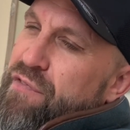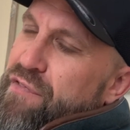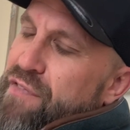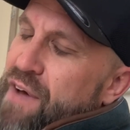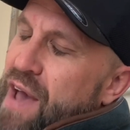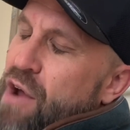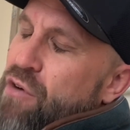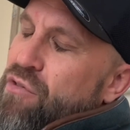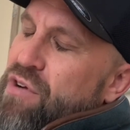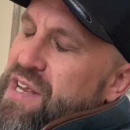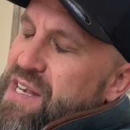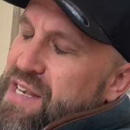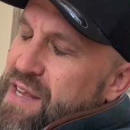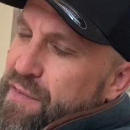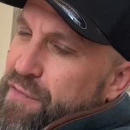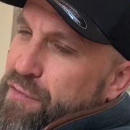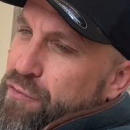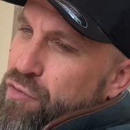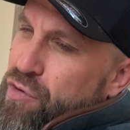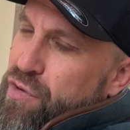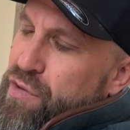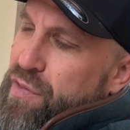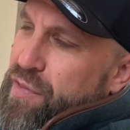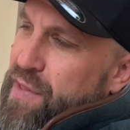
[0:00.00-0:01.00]
very
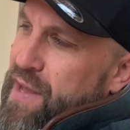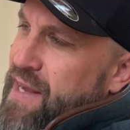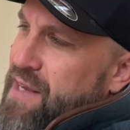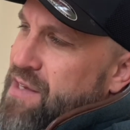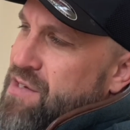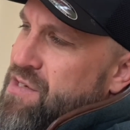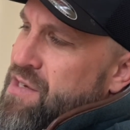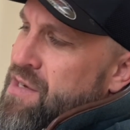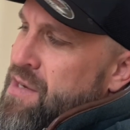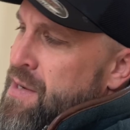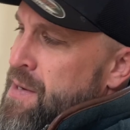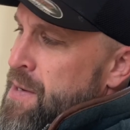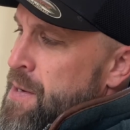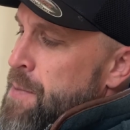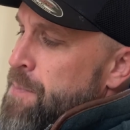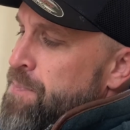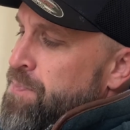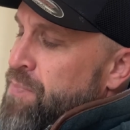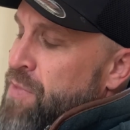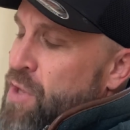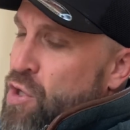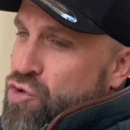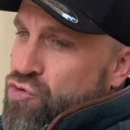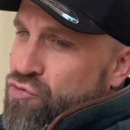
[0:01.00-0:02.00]
different things.
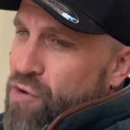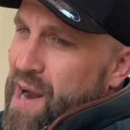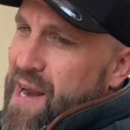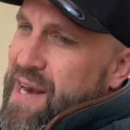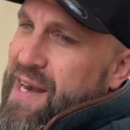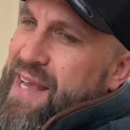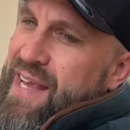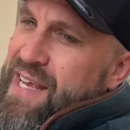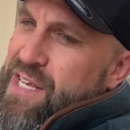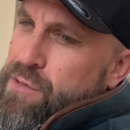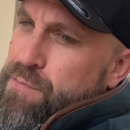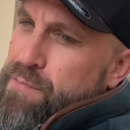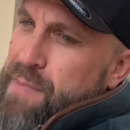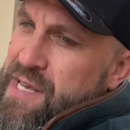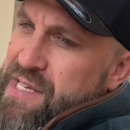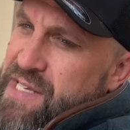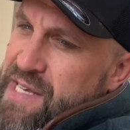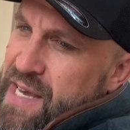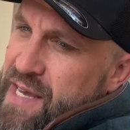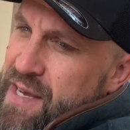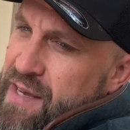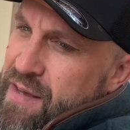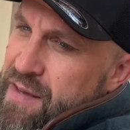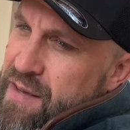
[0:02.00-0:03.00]
Training is
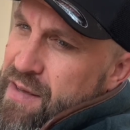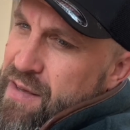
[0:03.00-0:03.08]
missing.